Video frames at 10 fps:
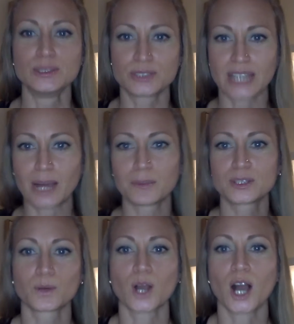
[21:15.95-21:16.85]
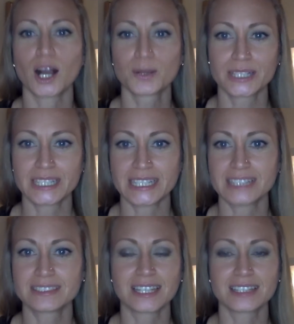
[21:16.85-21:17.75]
just how much more awkward it
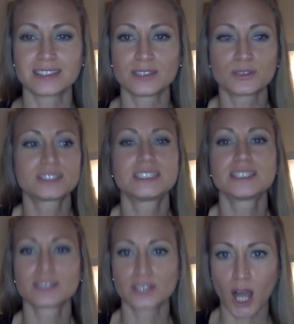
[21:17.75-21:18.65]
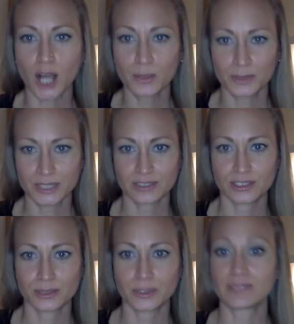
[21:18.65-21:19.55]
is like it, there's still an awkwardness
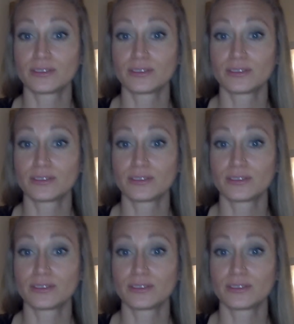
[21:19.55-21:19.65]
to it,